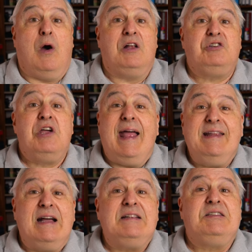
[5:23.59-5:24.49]
watch
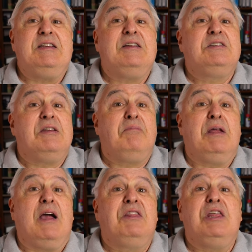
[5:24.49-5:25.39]
and not seeing
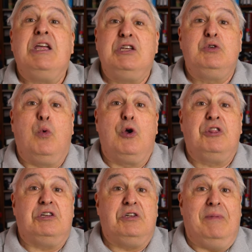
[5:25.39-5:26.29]
something I think is
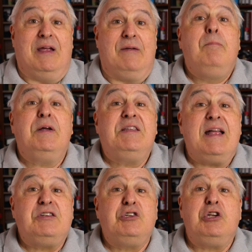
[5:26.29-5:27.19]
worth it to me. But
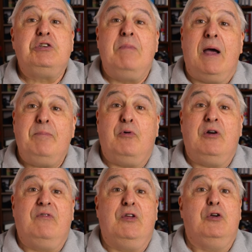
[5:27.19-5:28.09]
that's just my
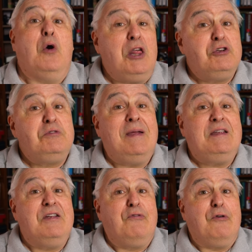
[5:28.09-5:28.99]
point of view. Others may
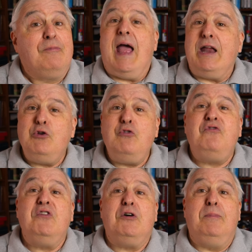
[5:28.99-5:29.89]
differ. How do you
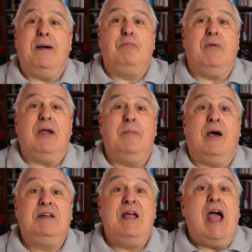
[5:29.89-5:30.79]
feel about
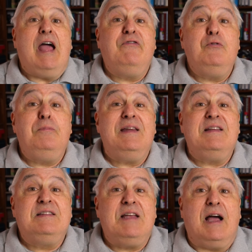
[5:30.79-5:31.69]
Bremont? Have you been
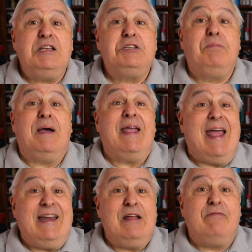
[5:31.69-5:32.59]
enticed by
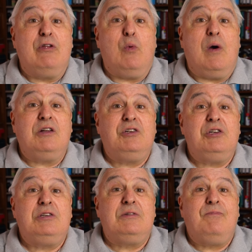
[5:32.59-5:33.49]
any of their
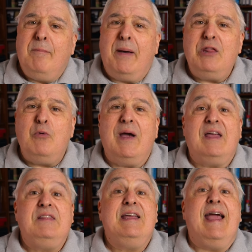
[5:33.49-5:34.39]
watches? By the
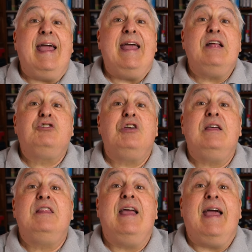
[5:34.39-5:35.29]
way, the H
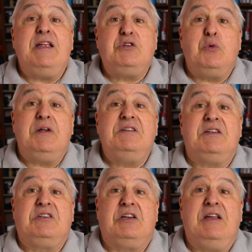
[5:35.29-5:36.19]
in the H1
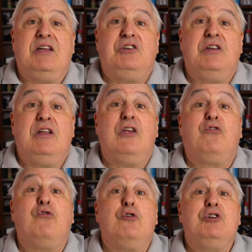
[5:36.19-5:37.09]
designation is
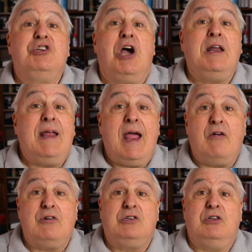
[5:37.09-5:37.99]
for John
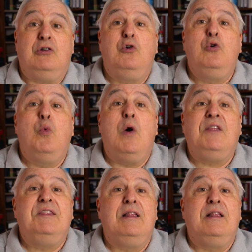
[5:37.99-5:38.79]
Harrison, who won